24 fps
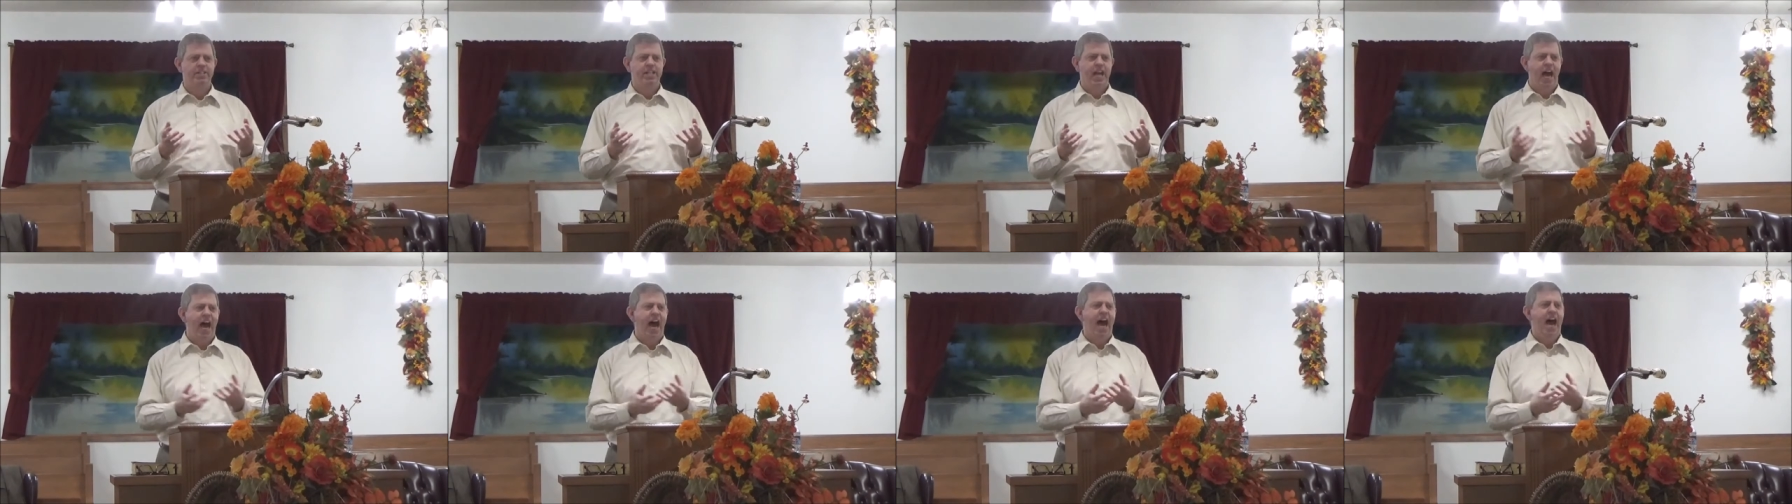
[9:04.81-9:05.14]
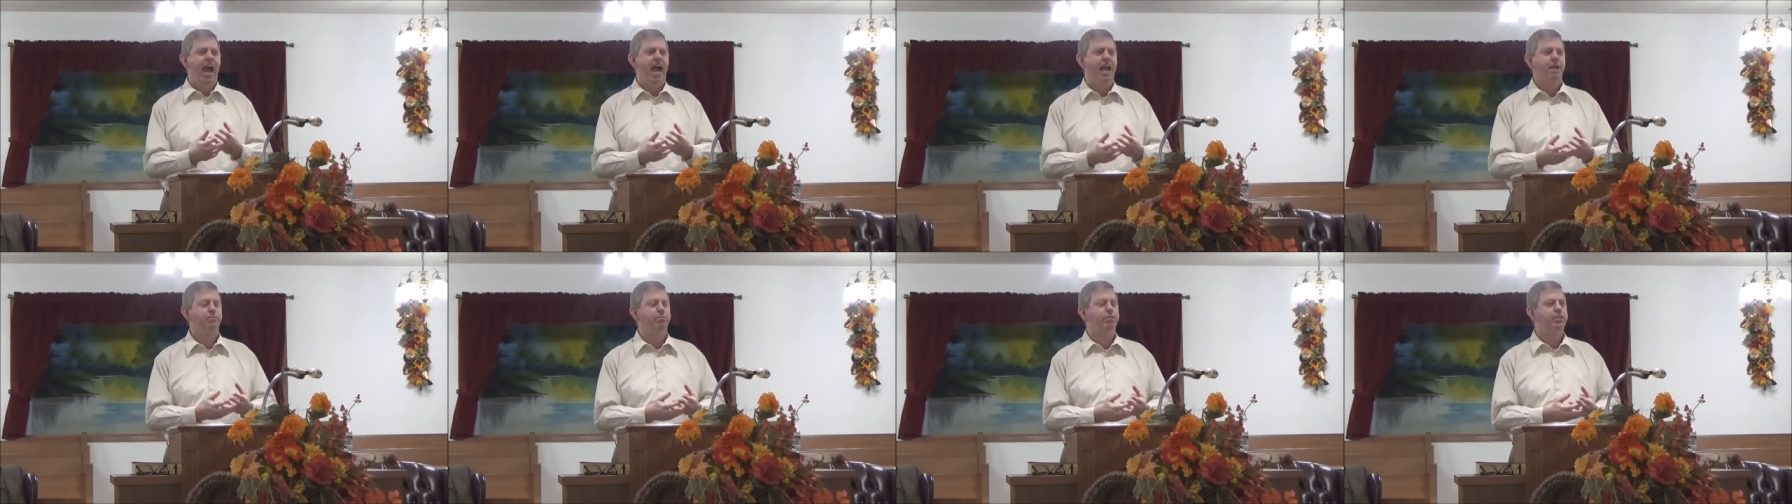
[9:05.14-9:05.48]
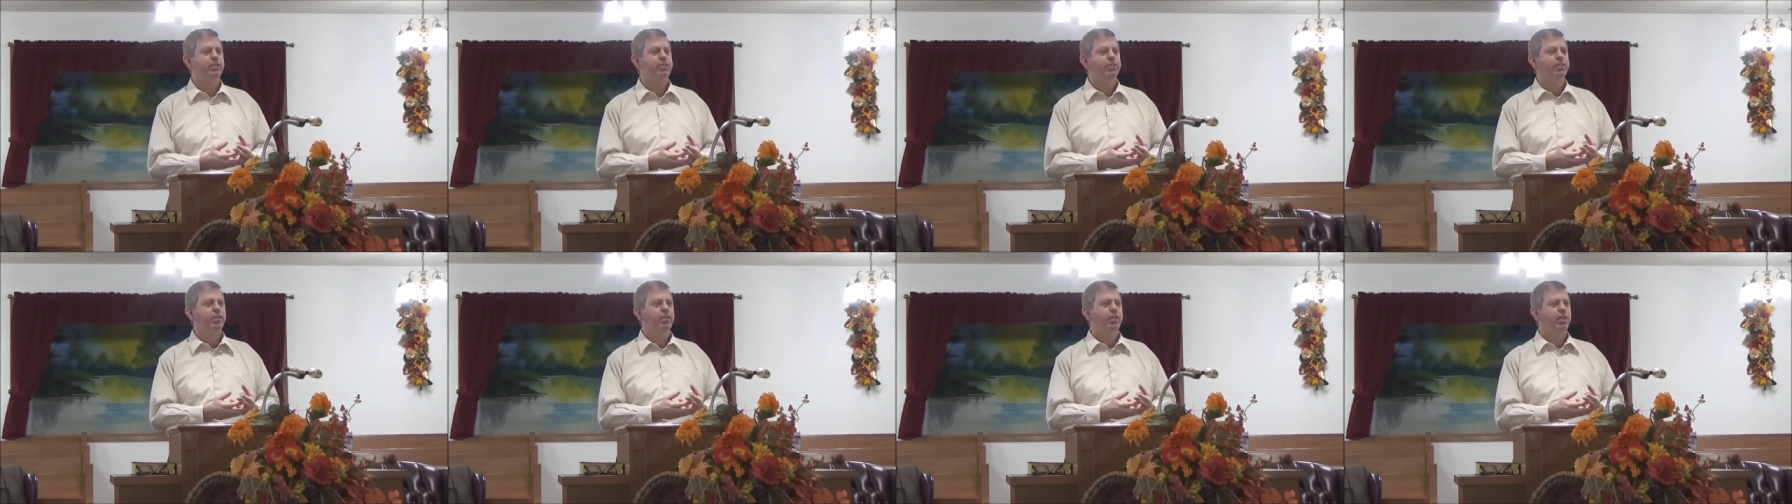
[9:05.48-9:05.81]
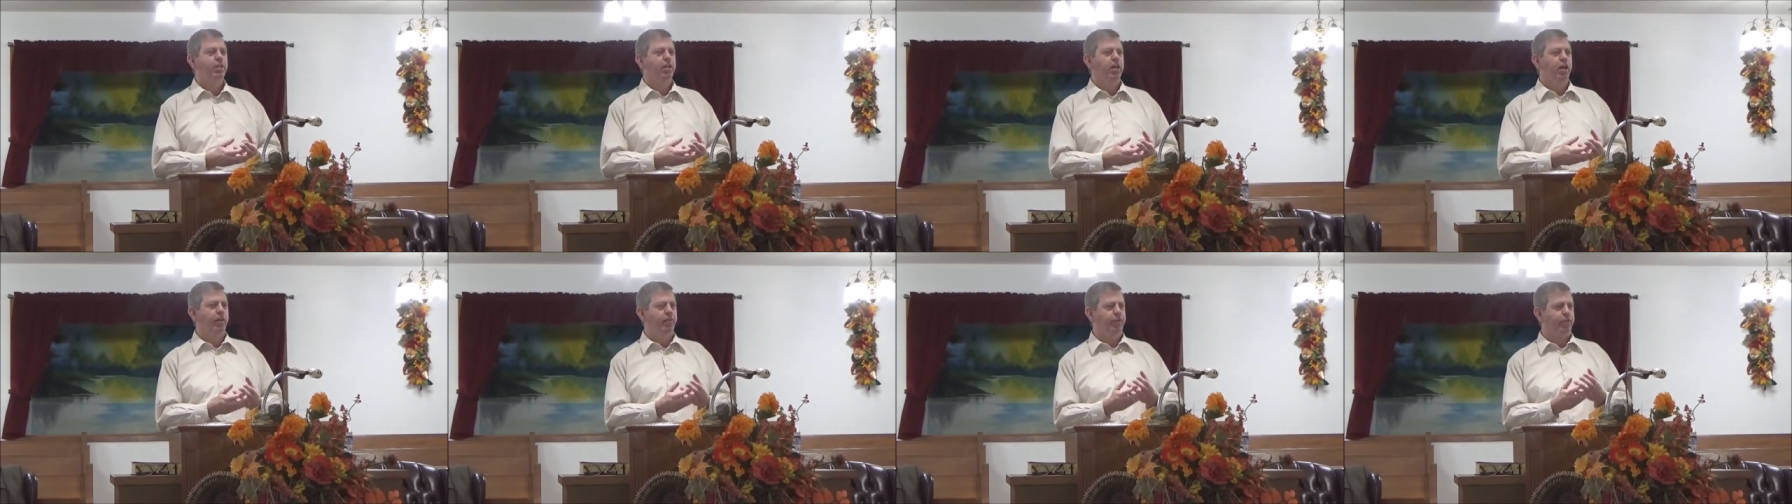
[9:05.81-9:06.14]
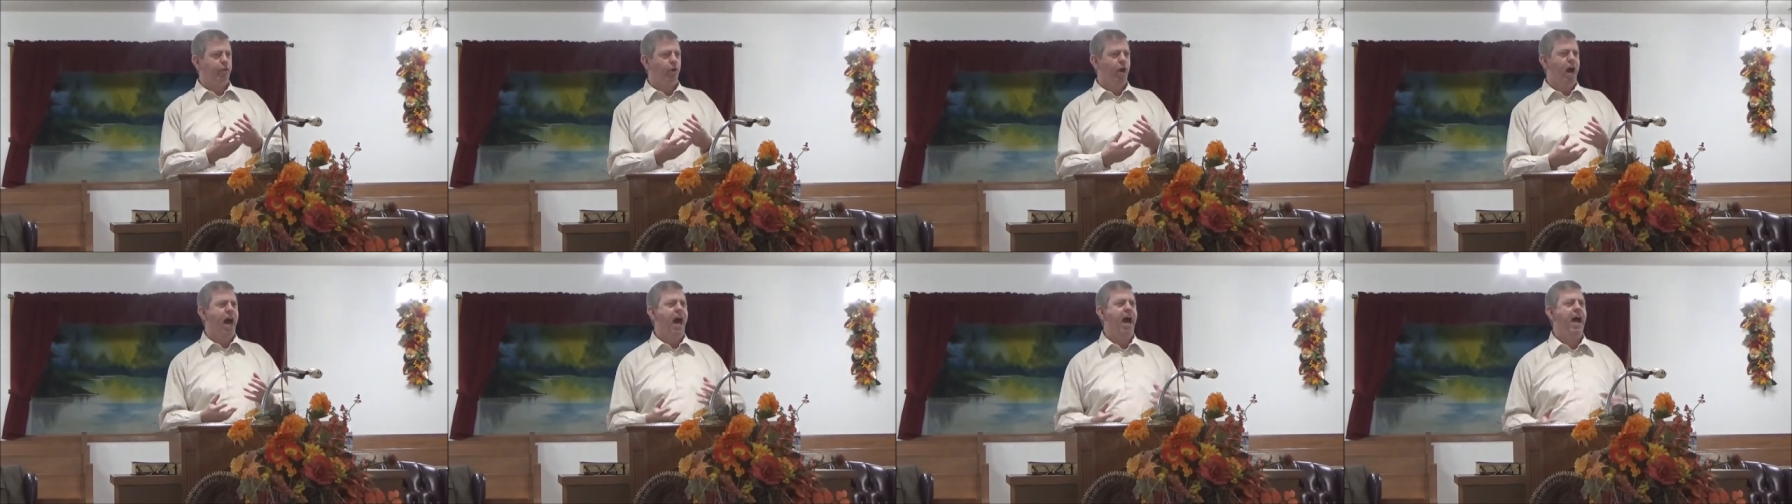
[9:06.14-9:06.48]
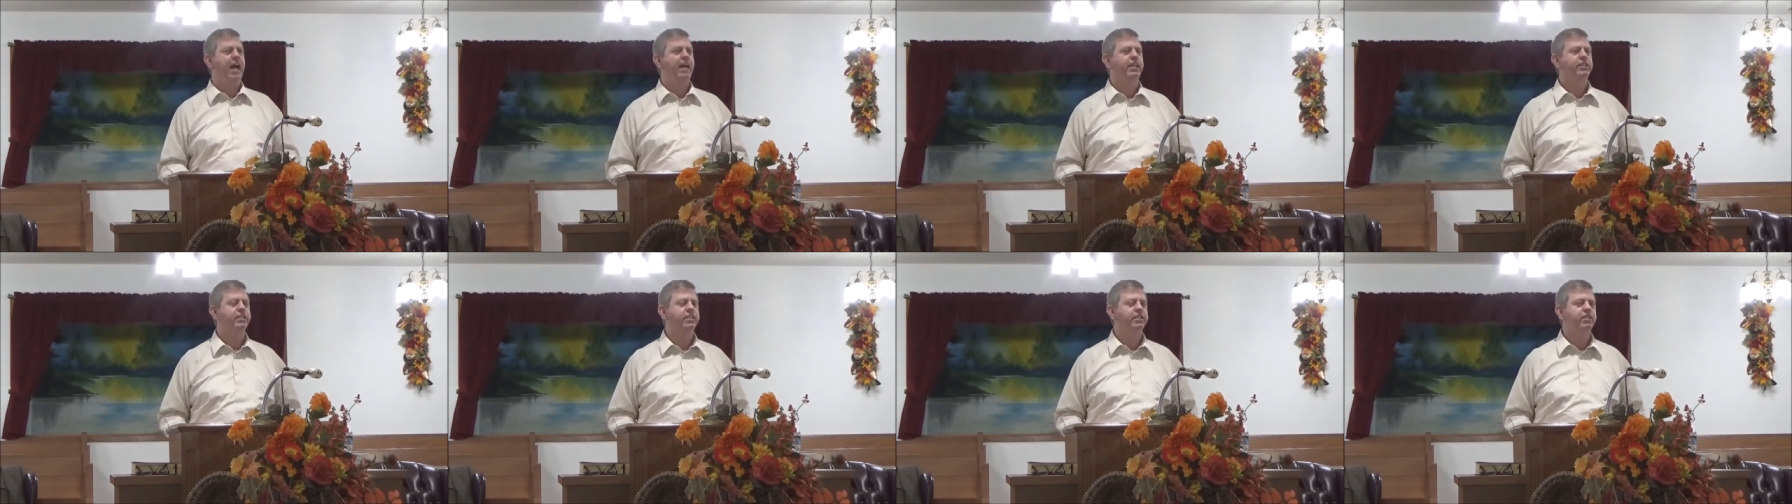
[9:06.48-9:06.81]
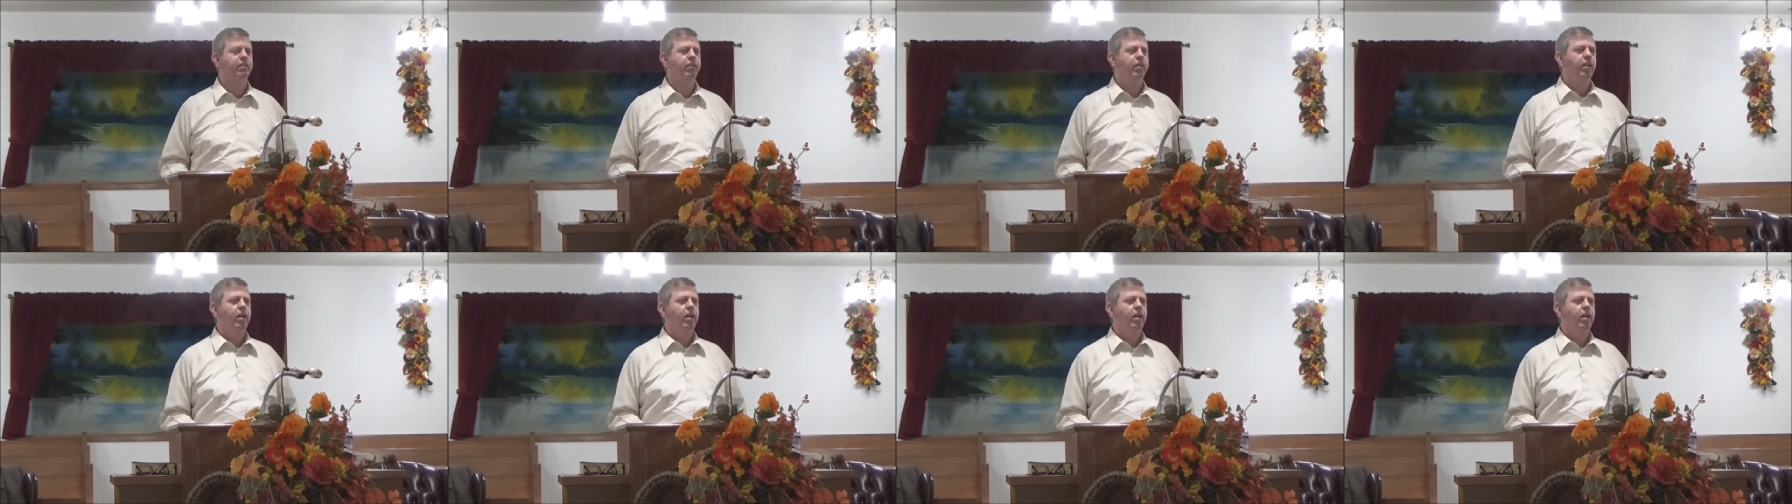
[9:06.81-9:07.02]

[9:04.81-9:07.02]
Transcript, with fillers: types of Christ.